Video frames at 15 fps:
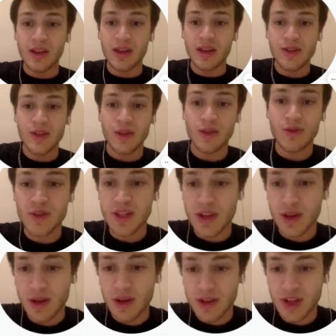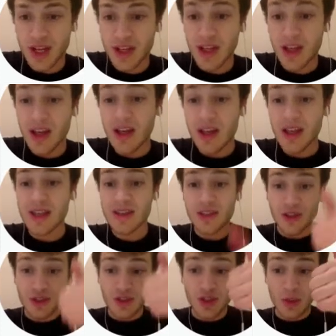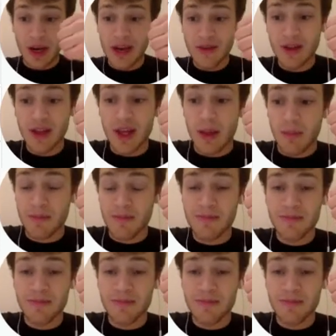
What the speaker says: So the first thing you're going to check is, do I have a claim?